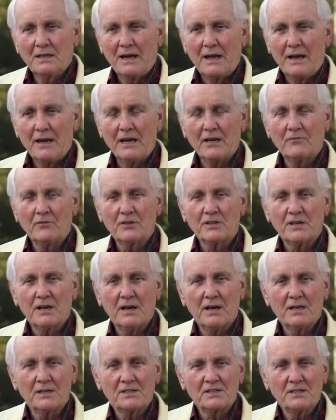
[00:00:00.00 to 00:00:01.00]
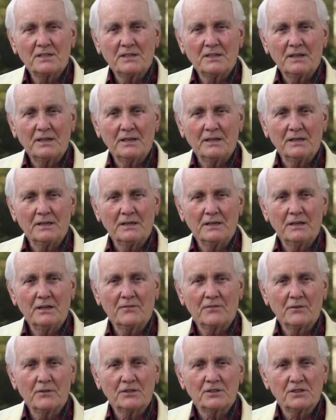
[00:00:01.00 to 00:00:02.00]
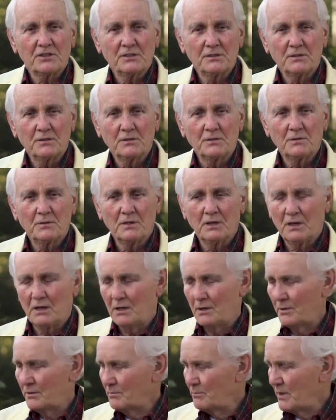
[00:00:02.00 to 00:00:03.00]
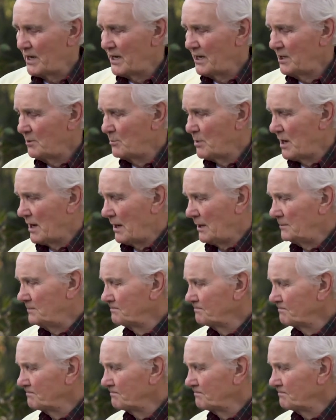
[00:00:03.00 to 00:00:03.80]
advertising and efforts made by